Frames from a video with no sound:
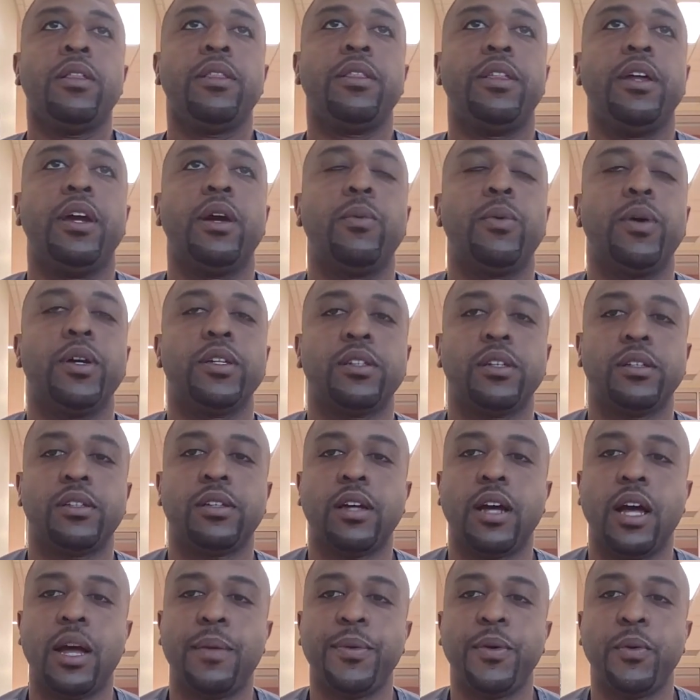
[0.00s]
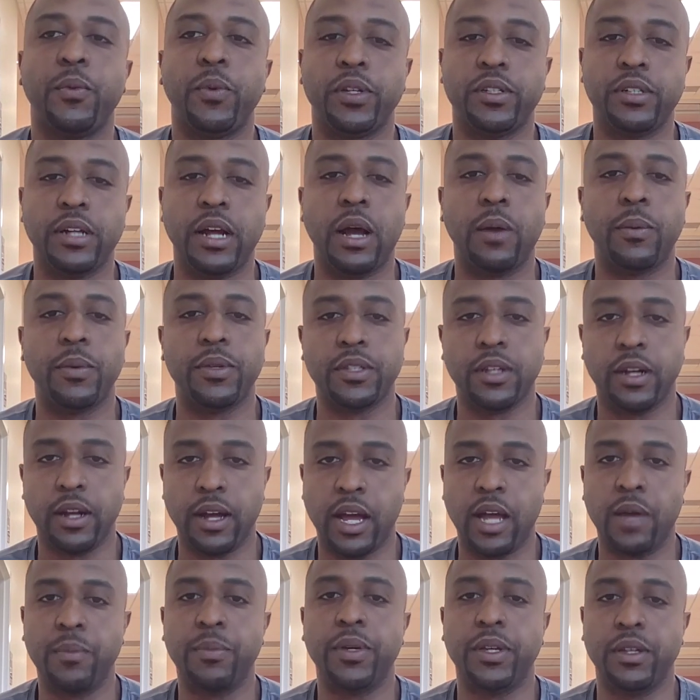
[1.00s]
there was a time in which I was an
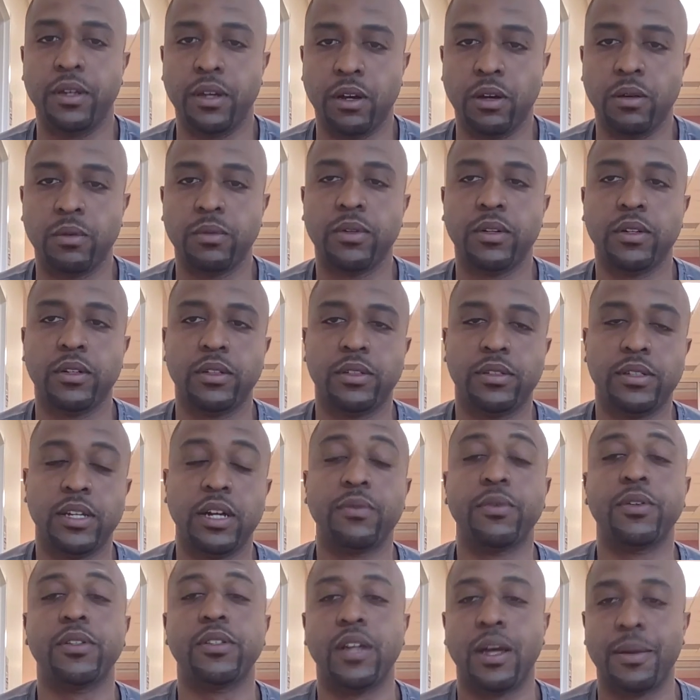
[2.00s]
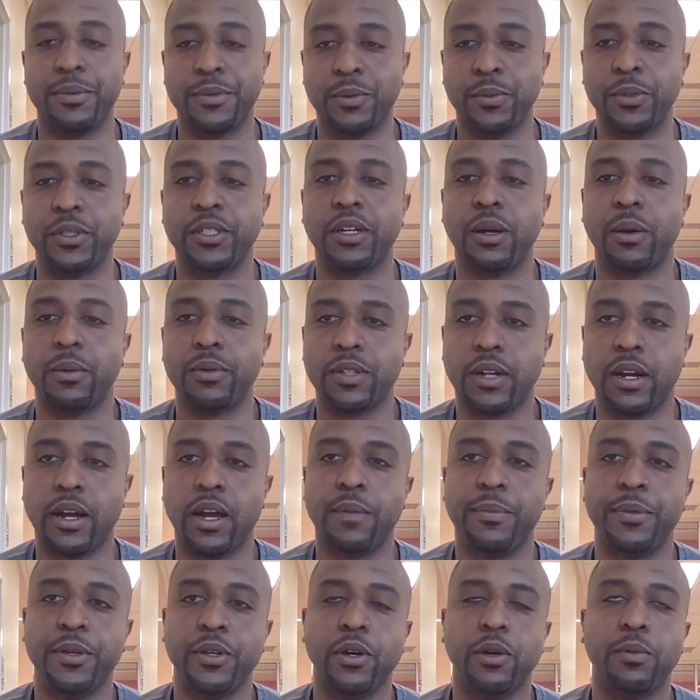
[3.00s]
IBO, several times in which I was an
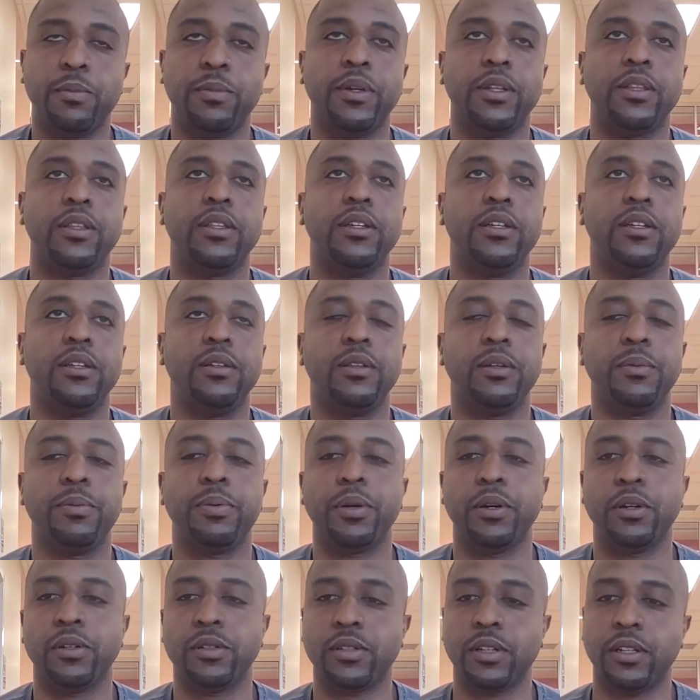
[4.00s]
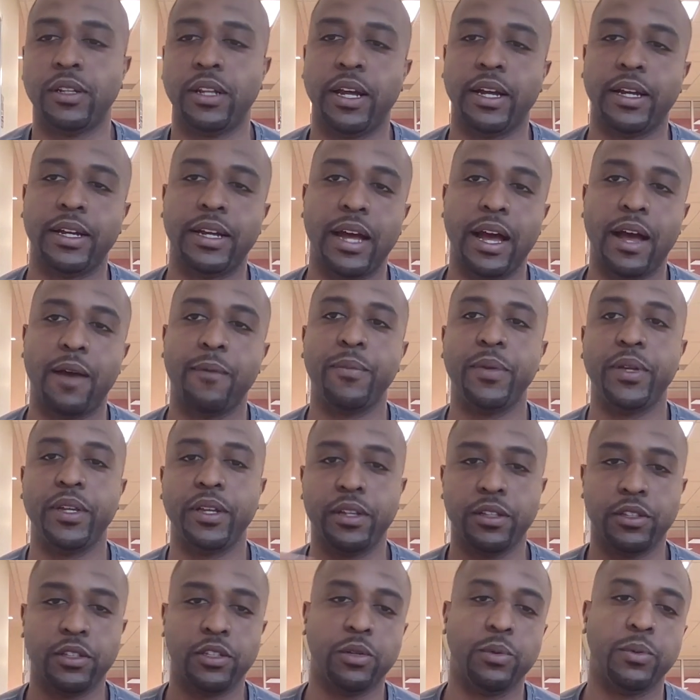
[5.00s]
IBO, but the person that got me
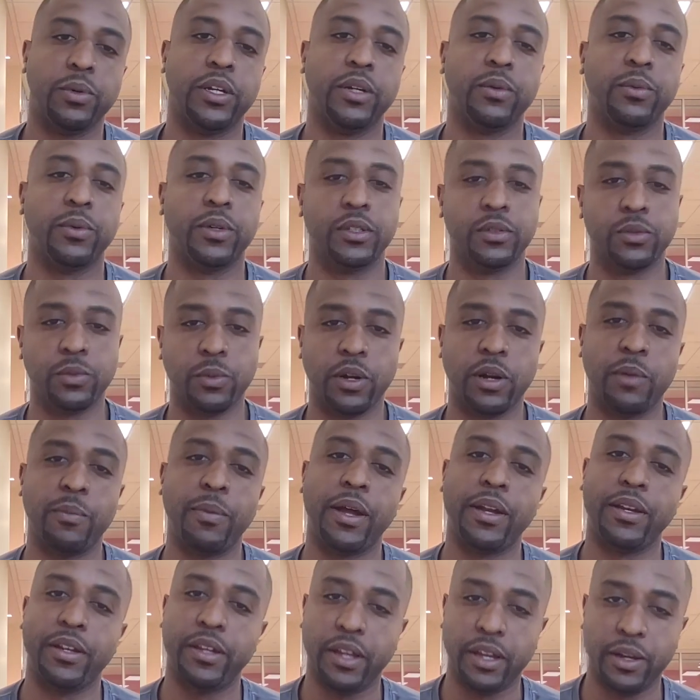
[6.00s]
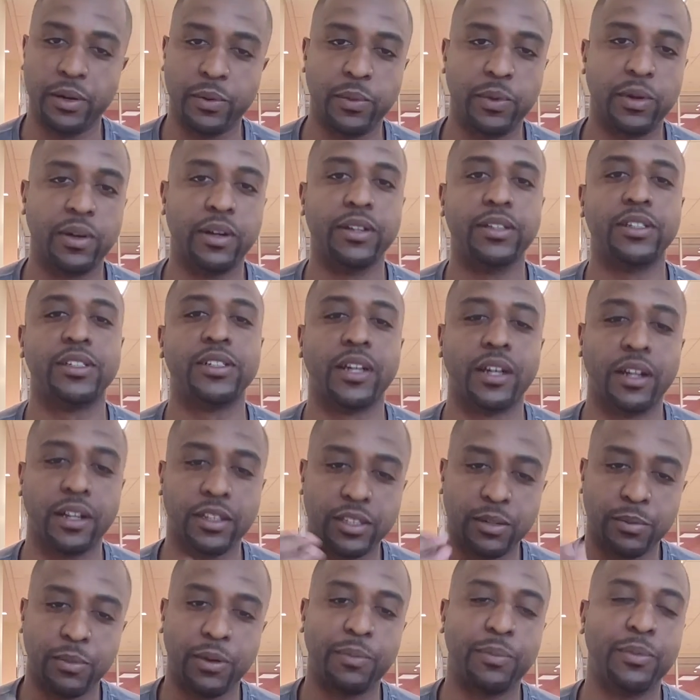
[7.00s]
into it was one of my day ones. Shout
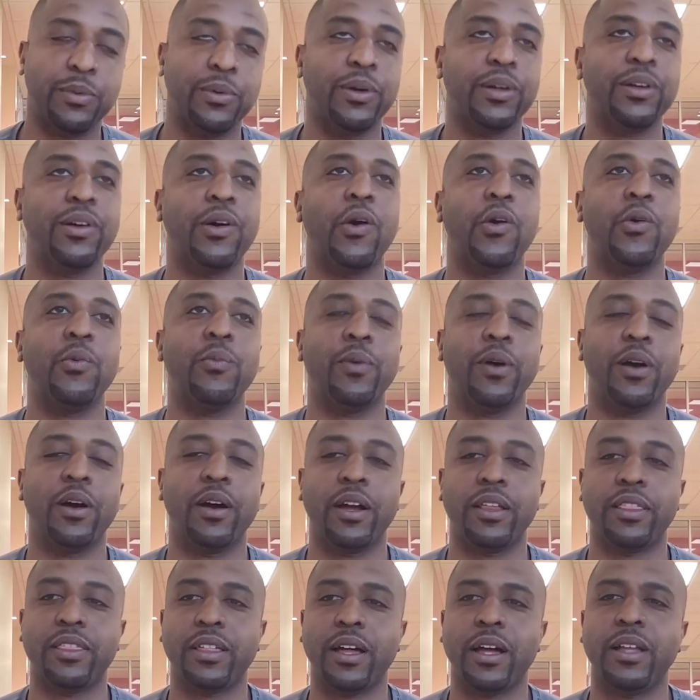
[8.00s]
out to my boy Omar.